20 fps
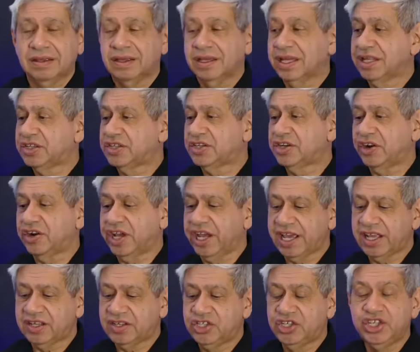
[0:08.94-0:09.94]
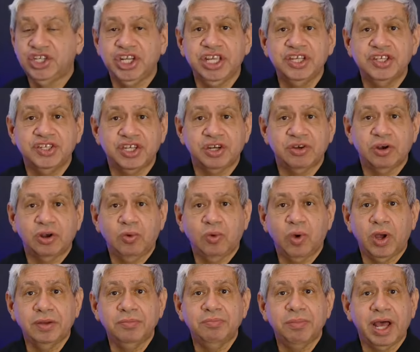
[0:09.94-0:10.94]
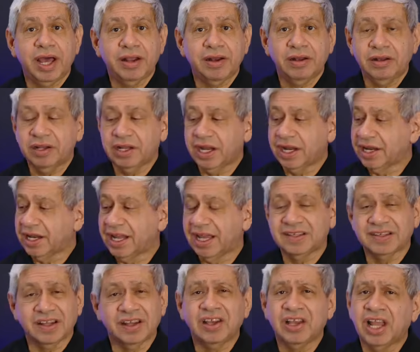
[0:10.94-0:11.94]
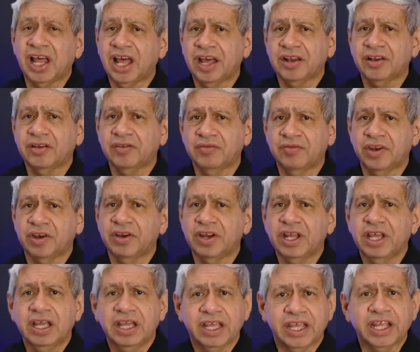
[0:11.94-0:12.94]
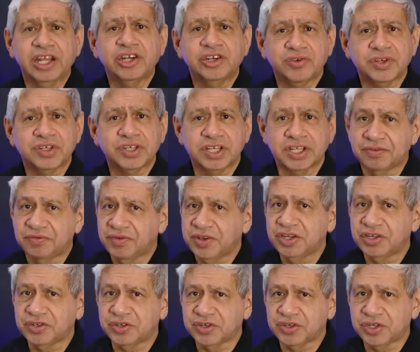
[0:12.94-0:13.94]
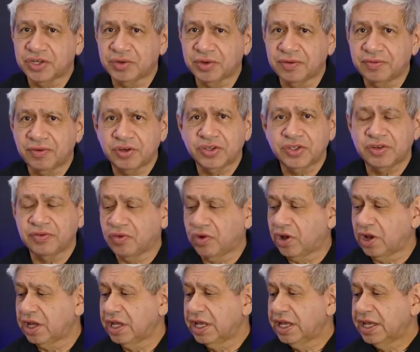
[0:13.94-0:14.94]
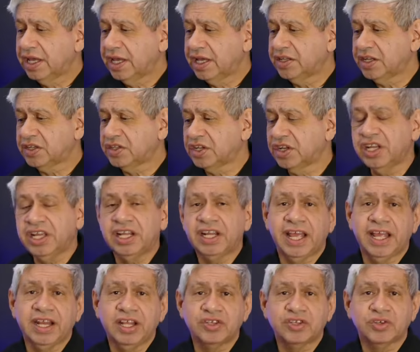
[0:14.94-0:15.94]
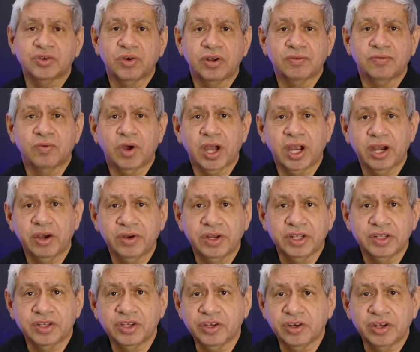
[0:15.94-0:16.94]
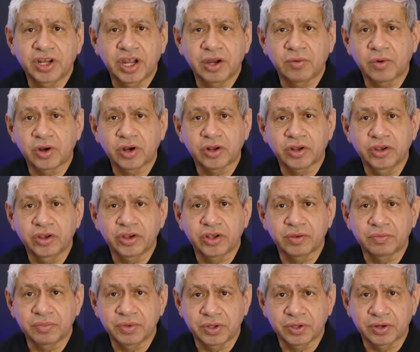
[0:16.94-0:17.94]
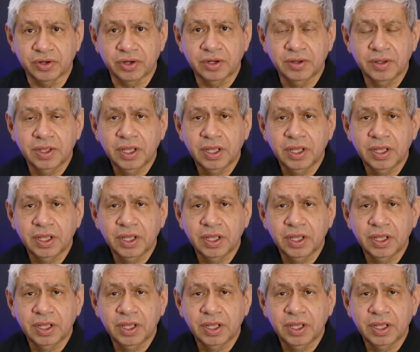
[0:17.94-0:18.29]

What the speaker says: It's their XG01 model, and it has a lot of very interesting features to it. First of all, it doesn't need any sort of wiring to your network or your computer